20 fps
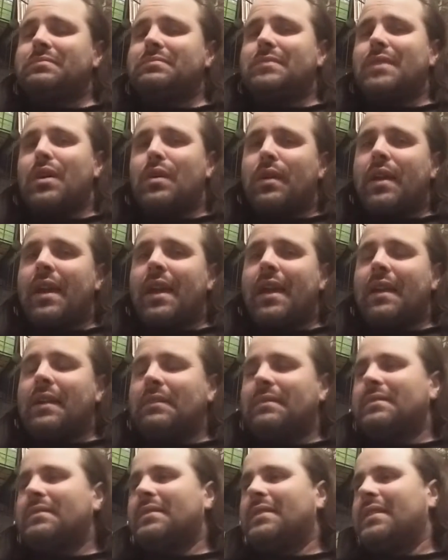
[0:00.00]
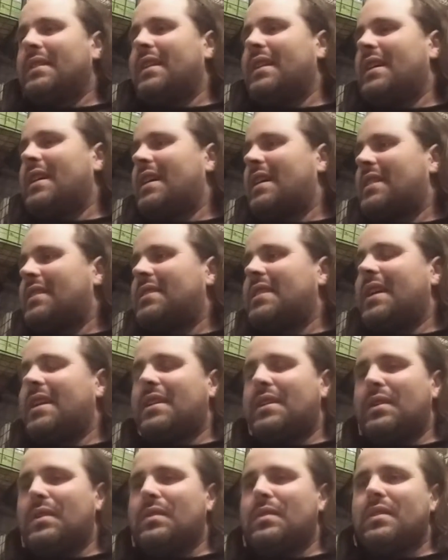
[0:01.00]
Okay? Yeah,
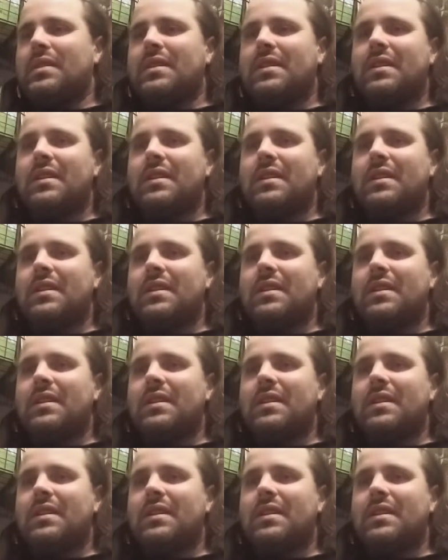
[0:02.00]
thank you.